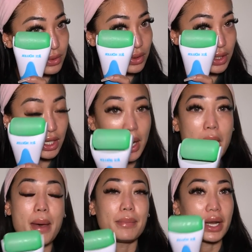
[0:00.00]
roller.
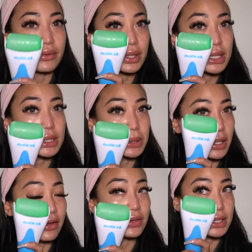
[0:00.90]
But I really do
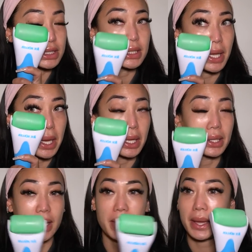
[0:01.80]
love this thing.
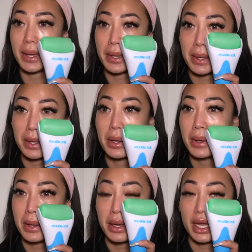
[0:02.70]
Like,
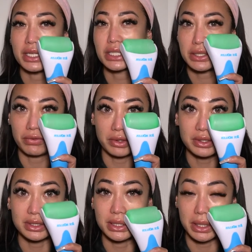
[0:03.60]
it just
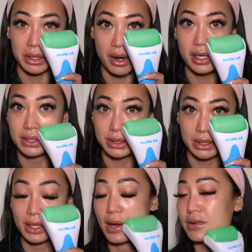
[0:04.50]
feels good,
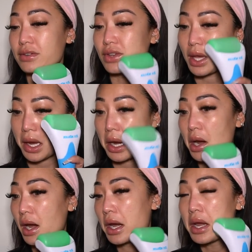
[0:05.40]
honestly. I don't even
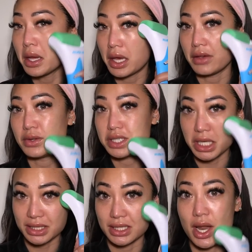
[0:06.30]
care if it
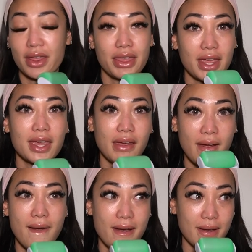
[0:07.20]
does
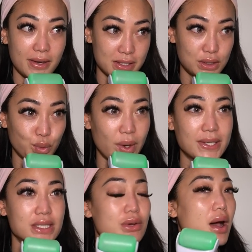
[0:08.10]
nothing. It just
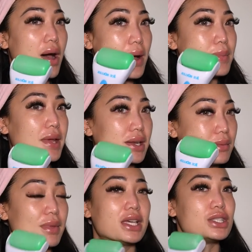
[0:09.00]
wakes you up and
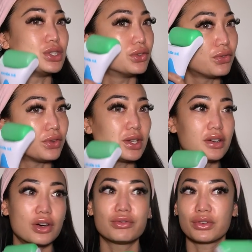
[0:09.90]
it makes you
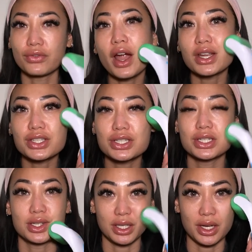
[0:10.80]
feel
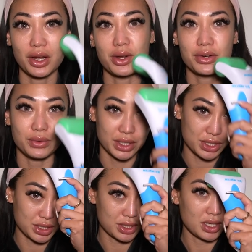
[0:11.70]
refreshed, you know,
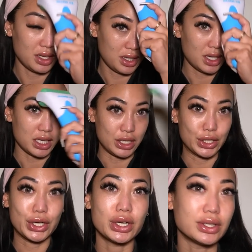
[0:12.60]
which your
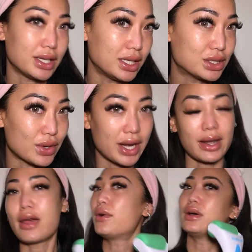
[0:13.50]
girl needs right
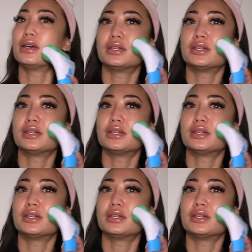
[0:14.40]
now.